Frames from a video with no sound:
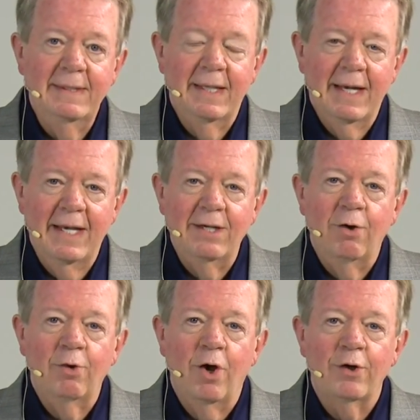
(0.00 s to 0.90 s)
that I
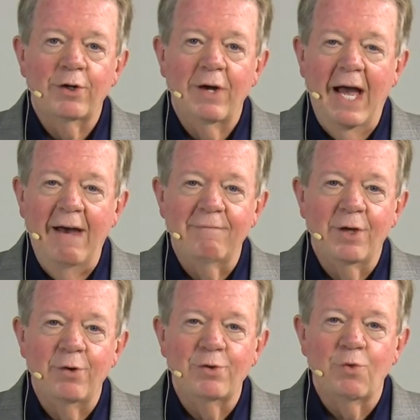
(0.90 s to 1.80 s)
no longer have
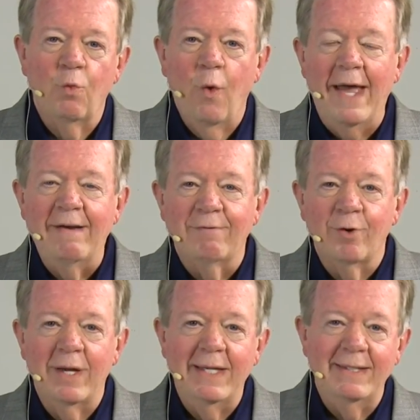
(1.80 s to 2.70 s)
those
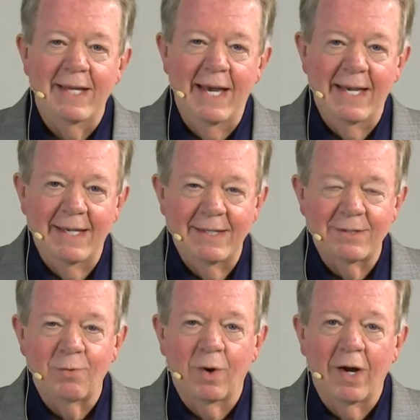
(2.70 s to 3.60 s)
wavering
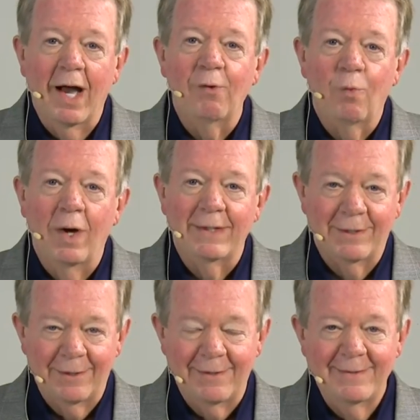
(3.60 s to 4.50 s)
days where I
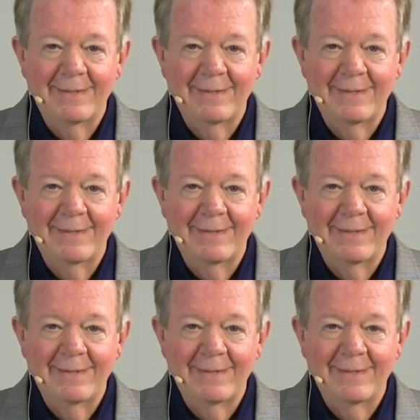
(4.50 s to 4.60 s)
wonder.